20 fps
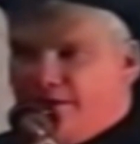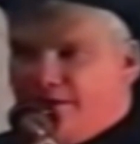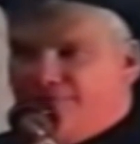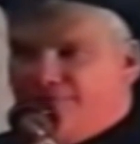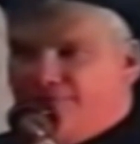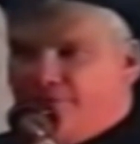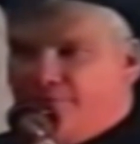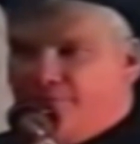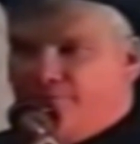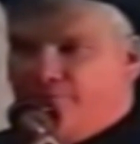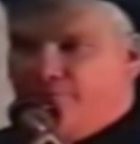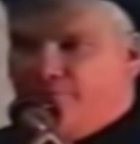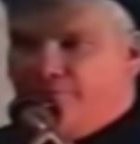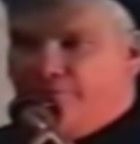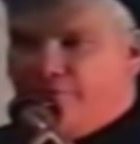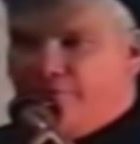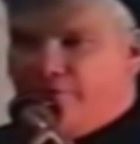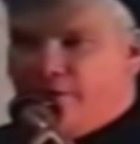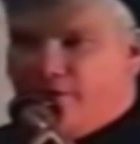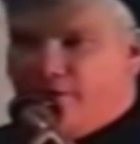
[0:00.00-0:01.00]
month, and that's up
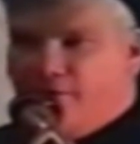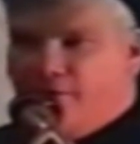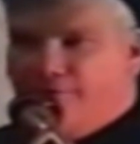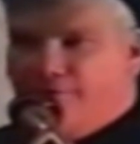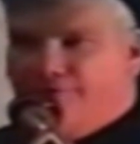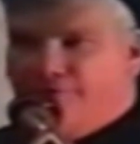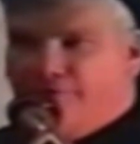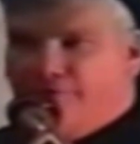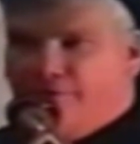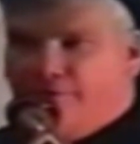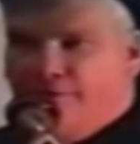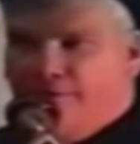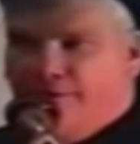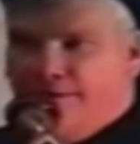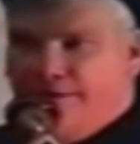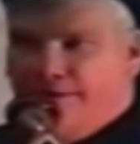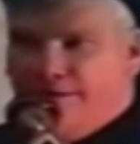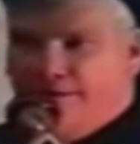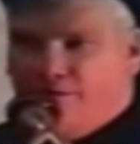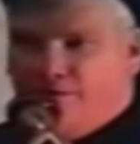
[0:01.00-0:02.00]
very close to,
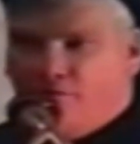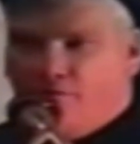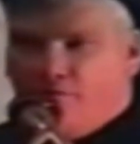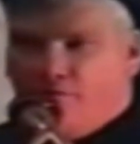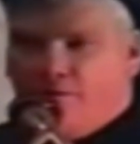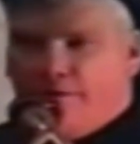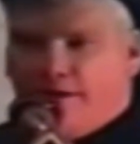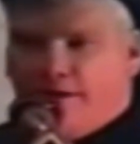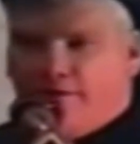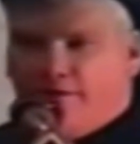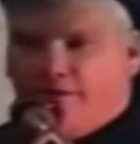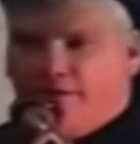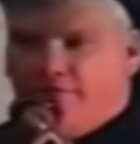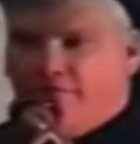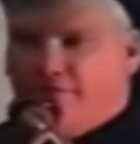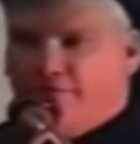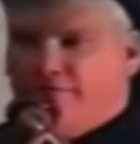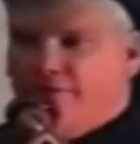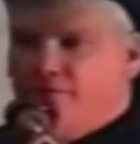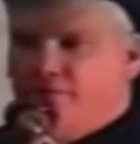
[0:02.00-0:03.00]
in quote,
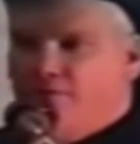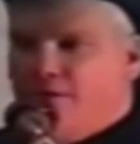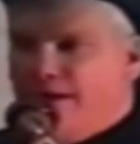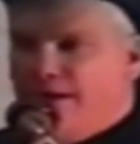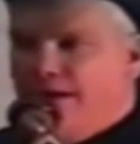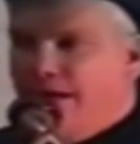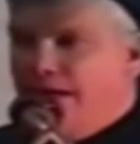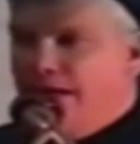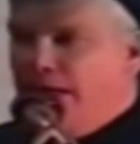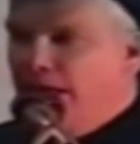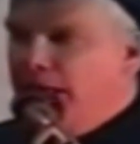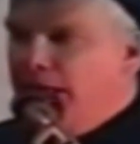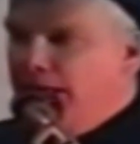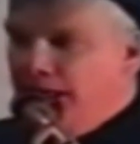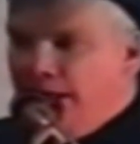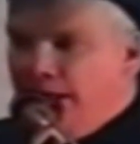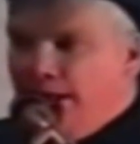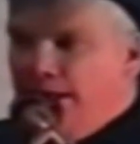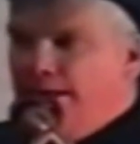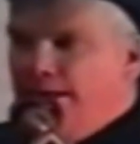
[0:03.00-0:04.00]
Area 51.
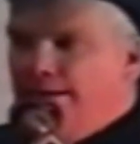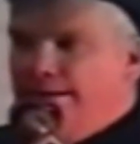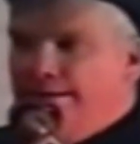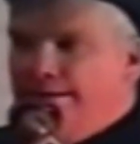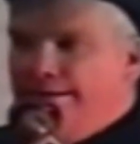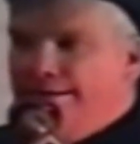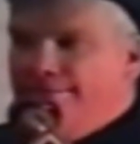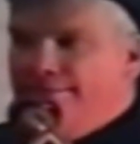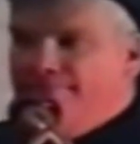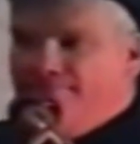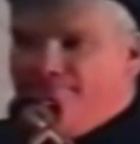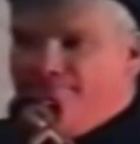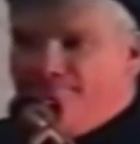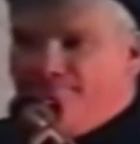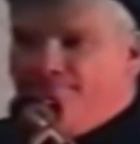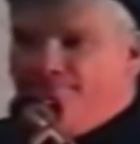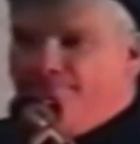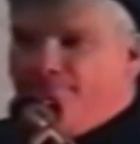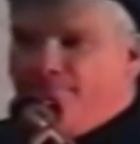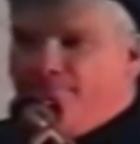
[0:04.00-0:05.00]

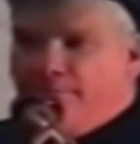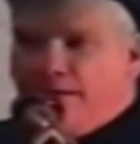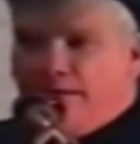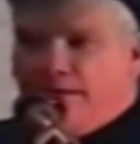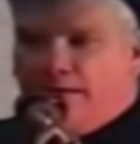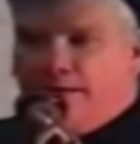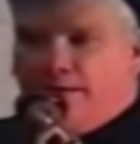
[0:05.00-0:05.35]
Um,